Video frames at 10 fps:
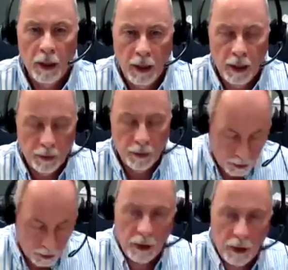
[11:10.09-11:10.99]
And
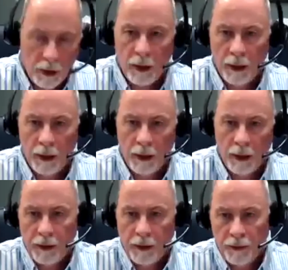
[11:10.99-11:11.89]
so
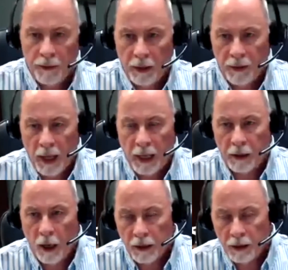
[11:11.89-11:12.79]

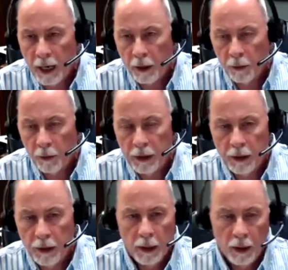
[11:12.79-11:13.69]
that got
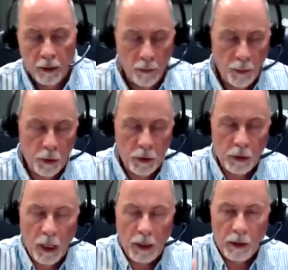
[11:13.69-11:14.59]
tiring. The
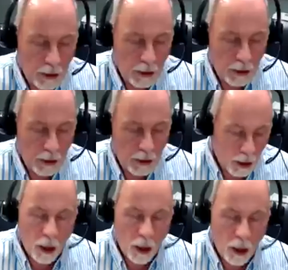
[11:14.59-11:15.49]
person got
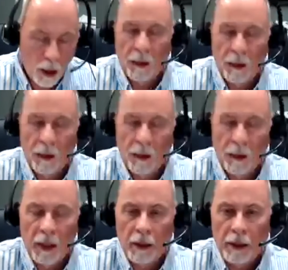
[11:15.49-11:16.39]
dehydrated.
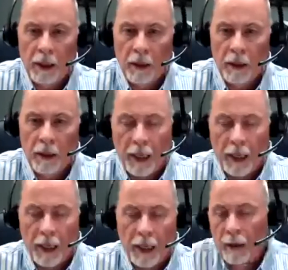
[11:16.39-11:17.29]
Ultimately,
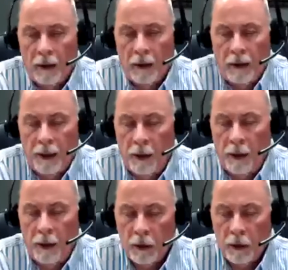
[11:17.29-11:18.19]
he lost,
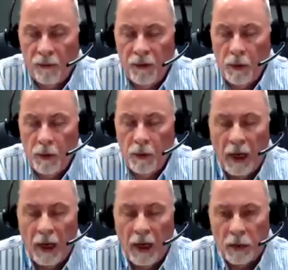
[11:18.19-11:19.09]
he was so feeble,
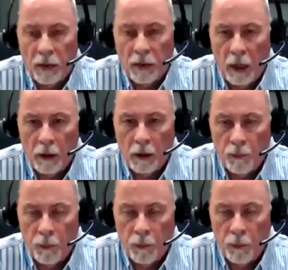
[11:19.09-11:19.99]
he couldn't even have the
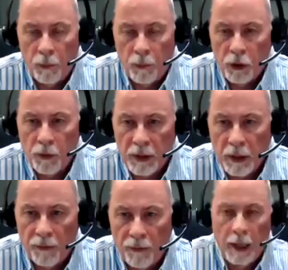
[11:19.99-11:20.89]
strength to push
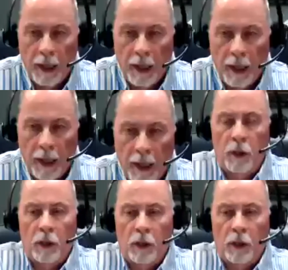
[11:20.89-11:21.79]
himself, and
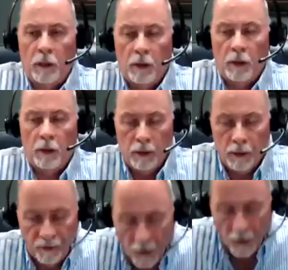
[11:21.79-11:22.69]
he would just
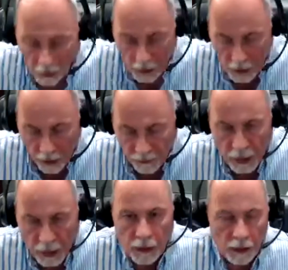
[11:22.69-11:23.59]
finally
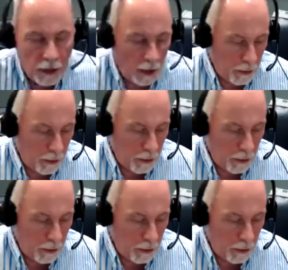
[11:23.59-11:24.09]
suffocate to death.